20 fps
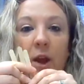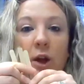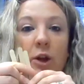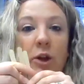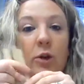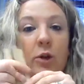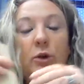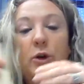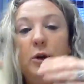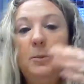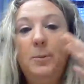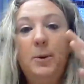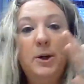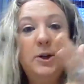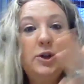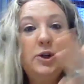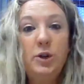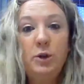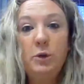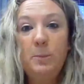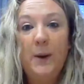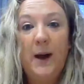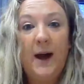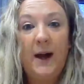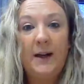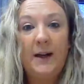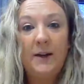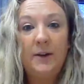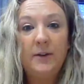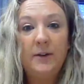You could put 2
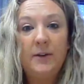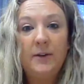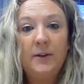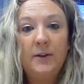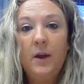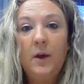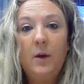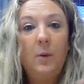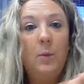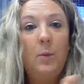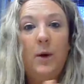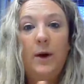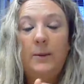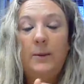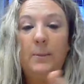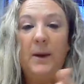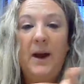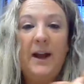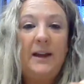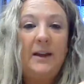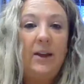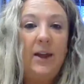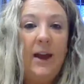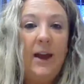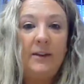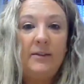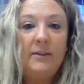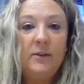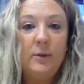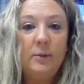piles. One pile
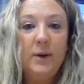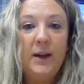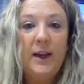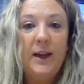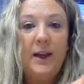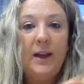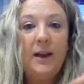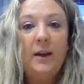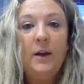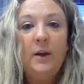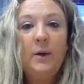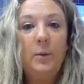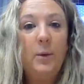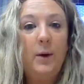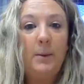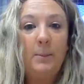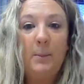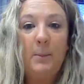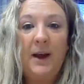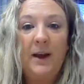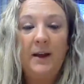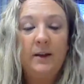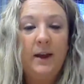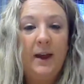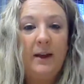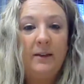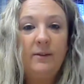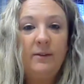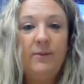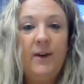has 3, one pile
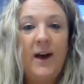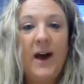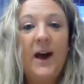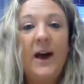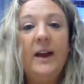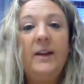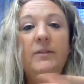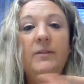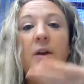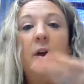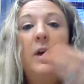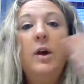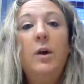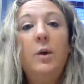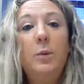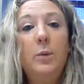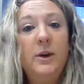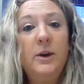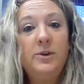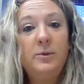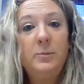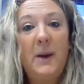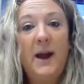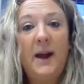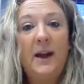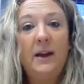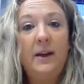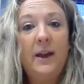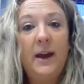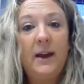has 5. Which
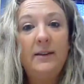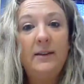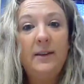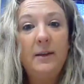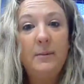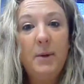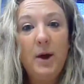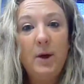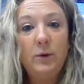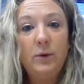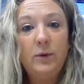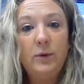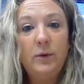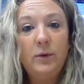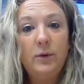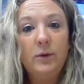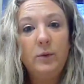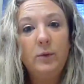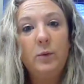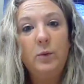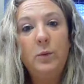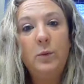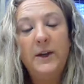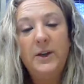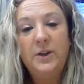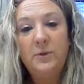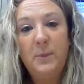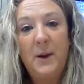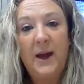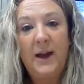pile has the most?
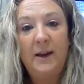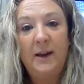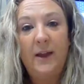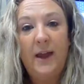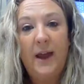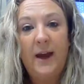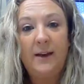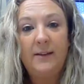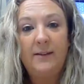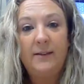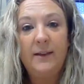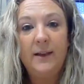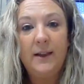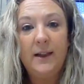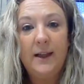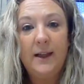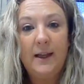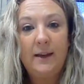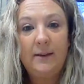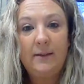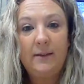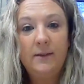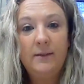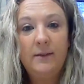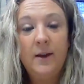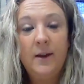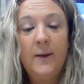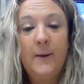Which pile has the least?